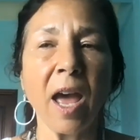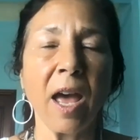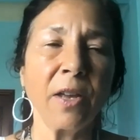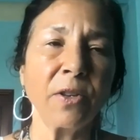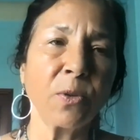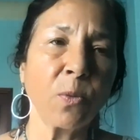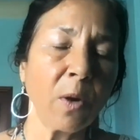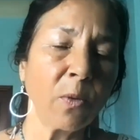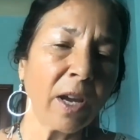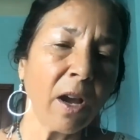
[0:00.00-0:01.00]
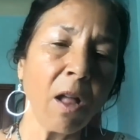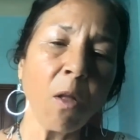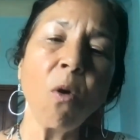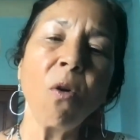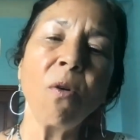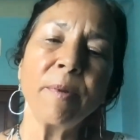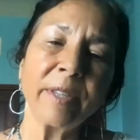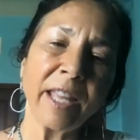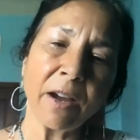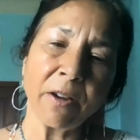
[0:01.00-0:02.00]
as what we call
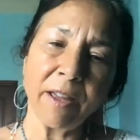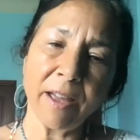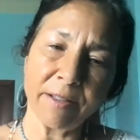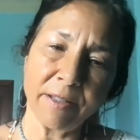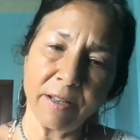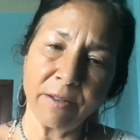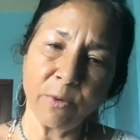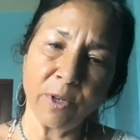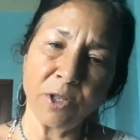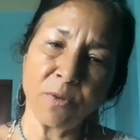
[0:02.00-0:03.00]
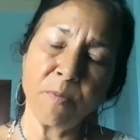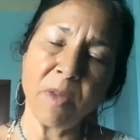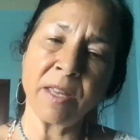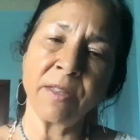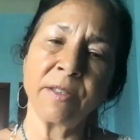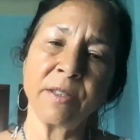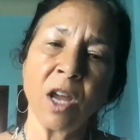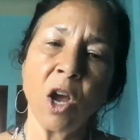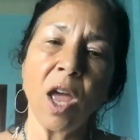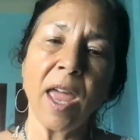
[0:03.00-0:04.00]
o tagayasen, which means